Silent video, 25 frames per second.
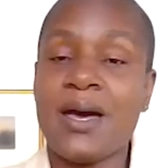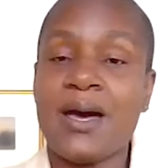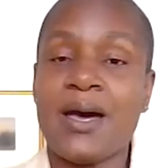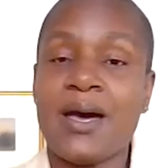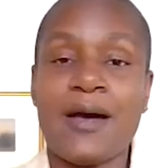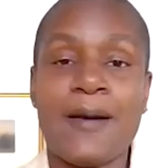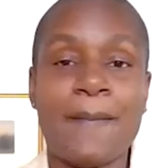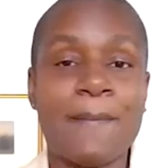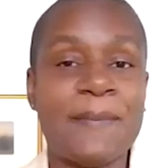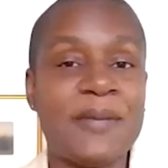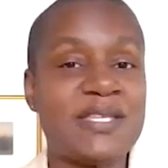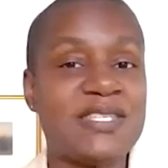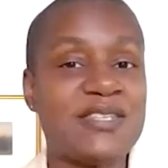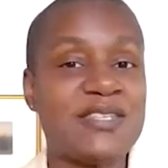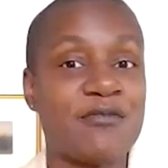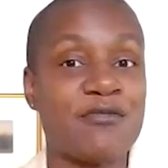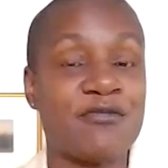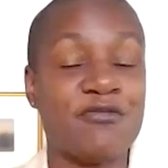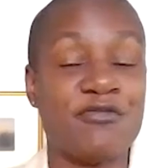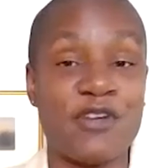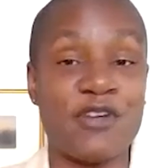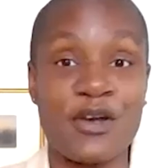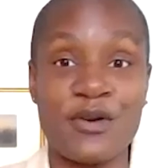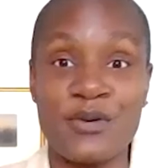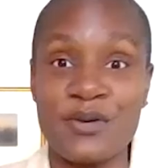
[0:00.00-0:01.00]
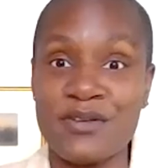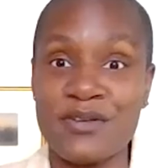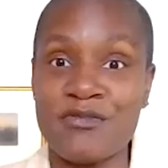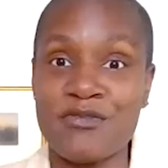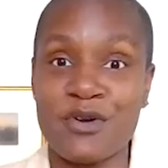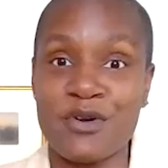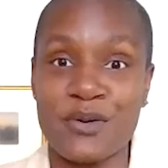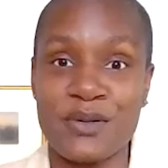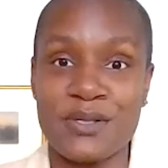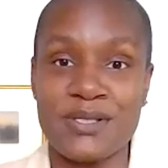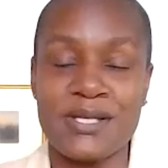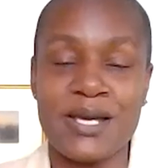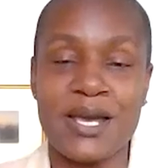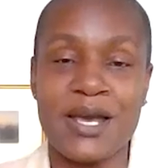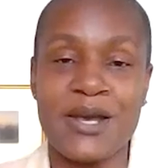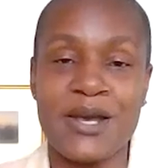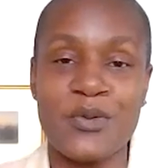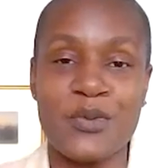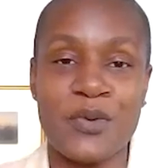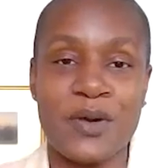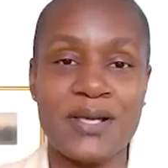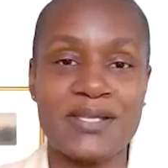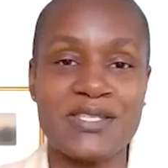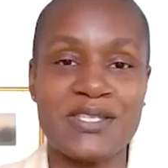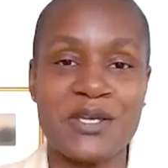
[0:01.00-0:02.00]
Um, it's a very, very tight
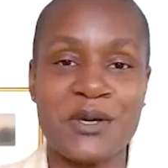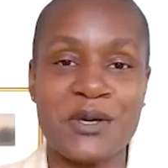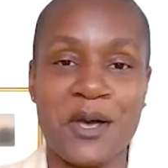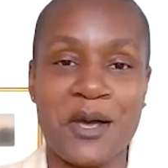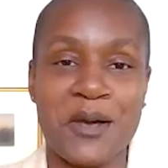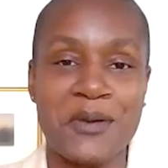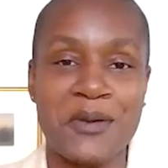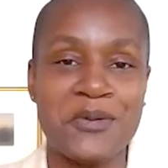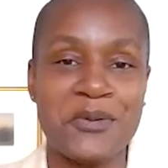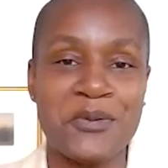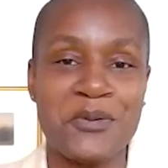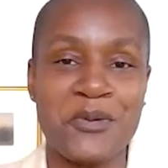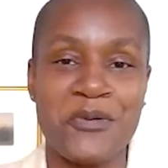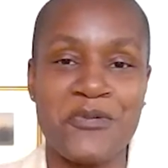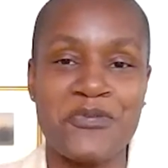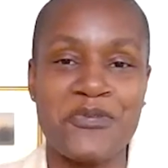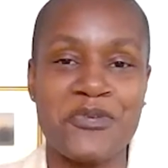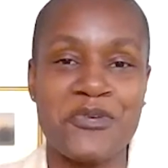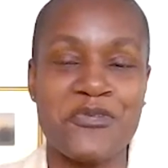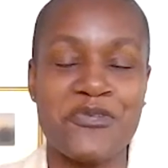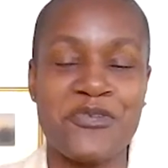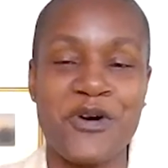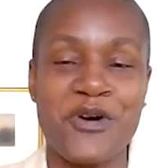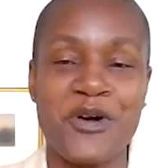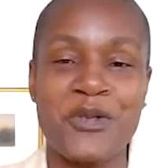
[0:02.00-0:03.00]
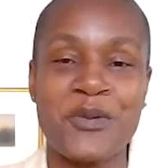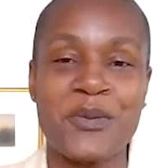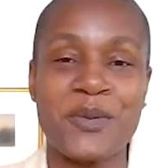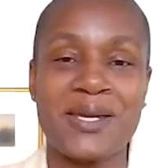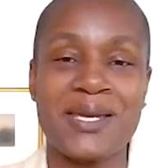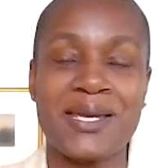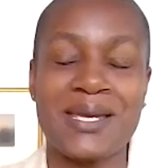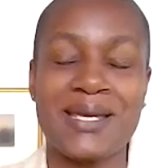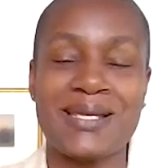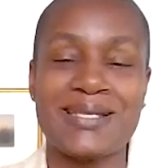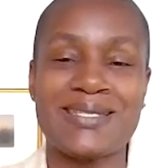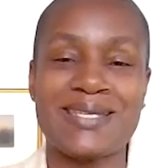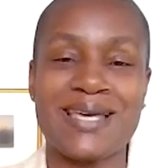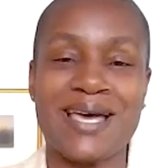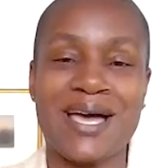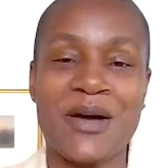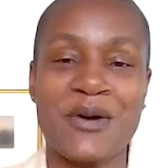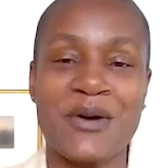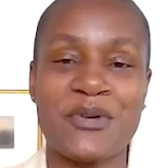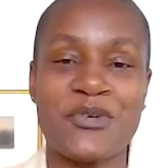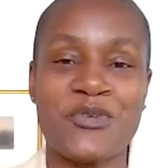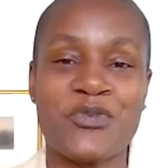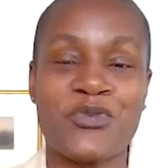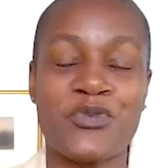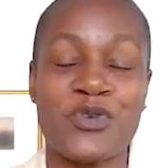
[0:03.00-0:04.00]
race. I, I don't know if you're following it uh,
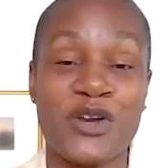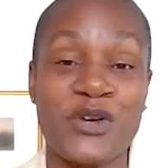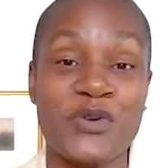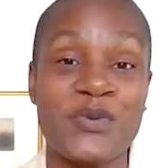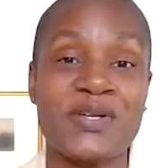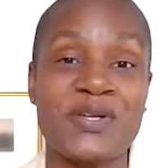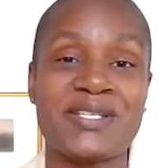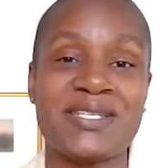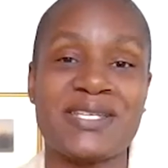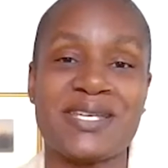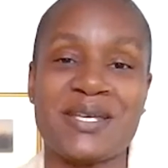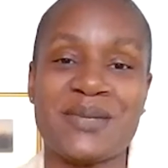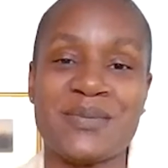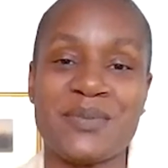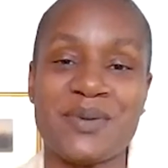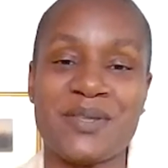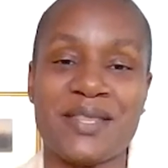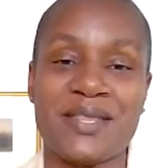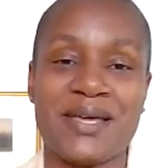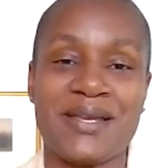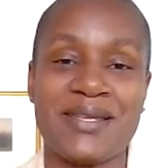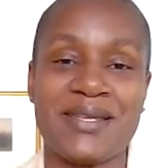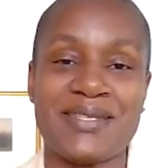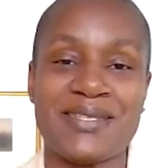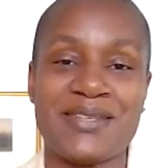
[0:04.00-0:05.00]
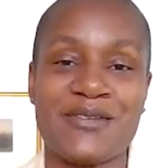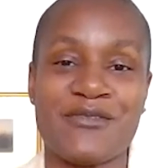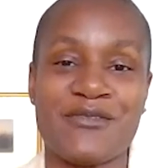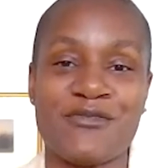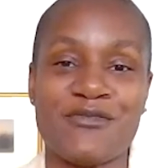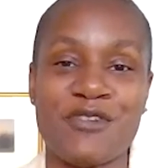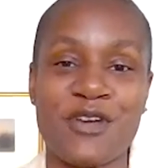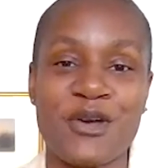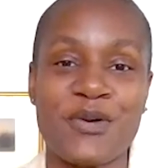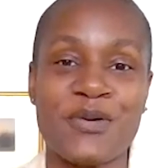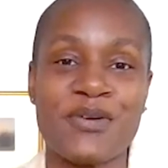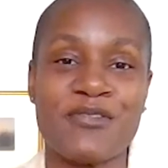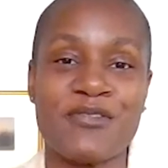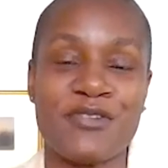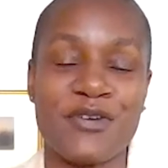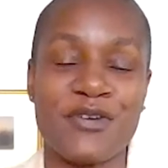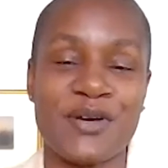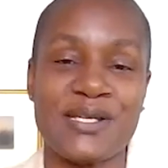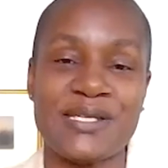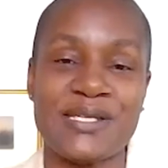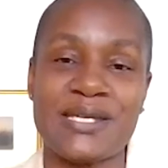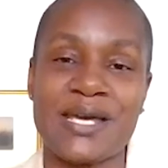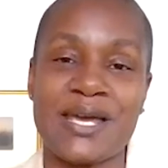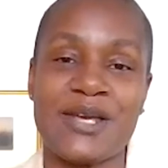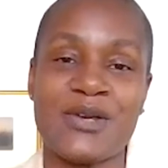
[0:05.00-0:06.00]
out in Fredericton, but that is a very,
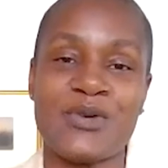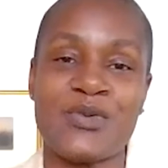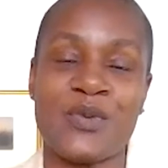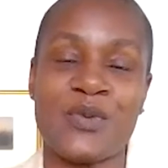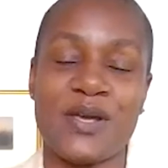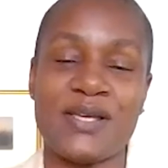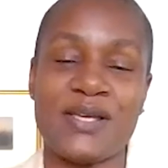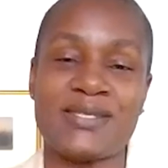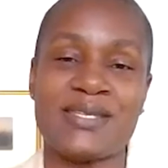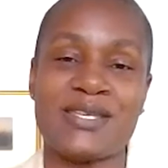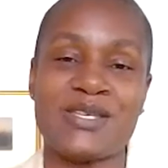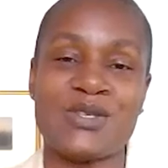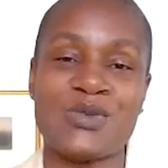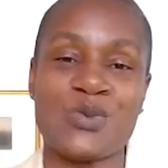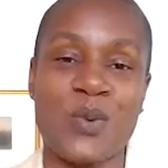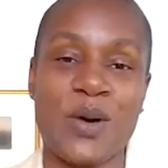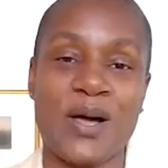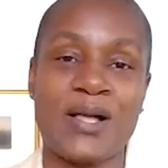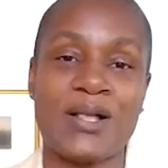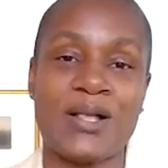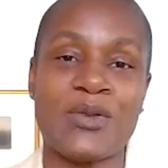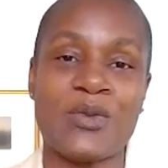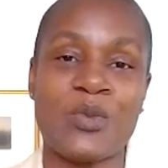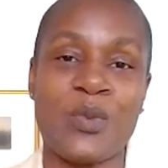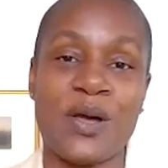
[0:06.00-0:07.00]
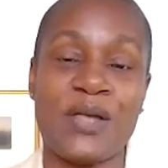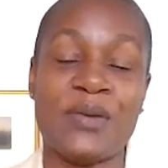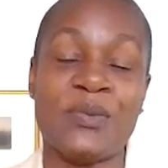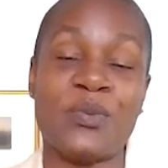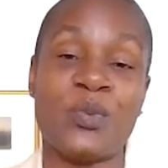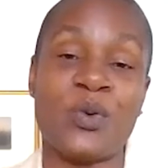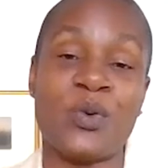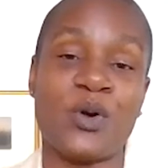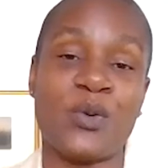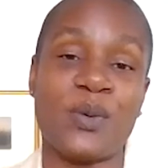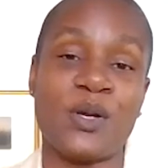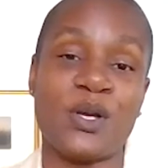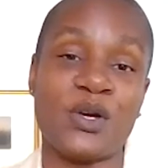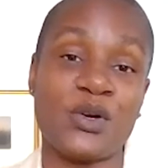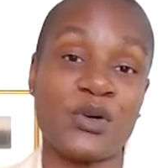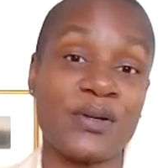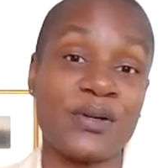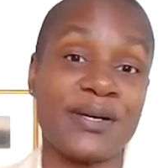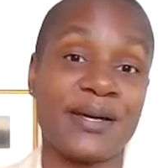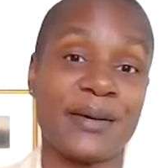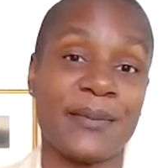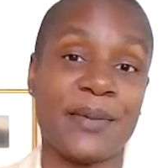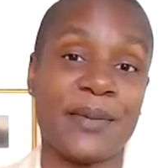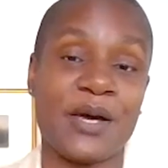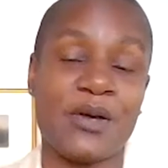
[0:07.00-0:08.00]
very tight race as well, one where we
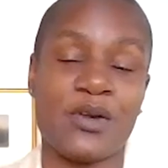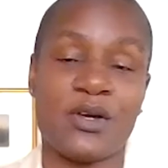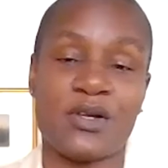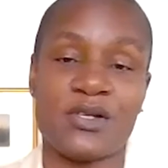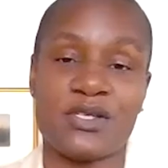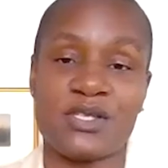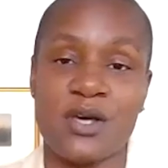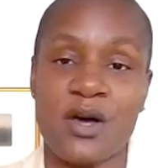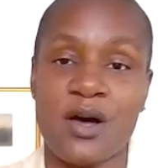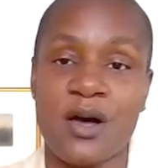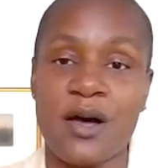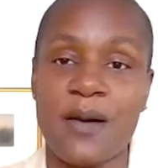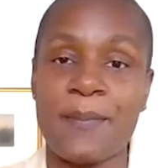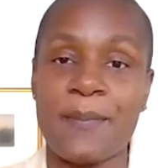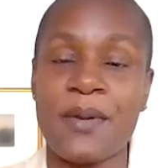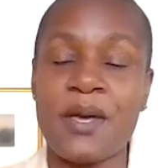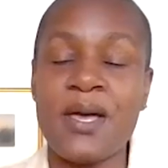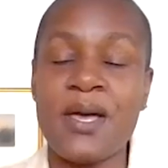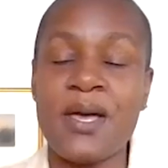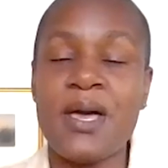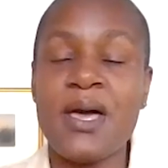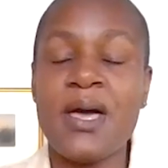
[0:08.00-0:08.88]
could come out on top.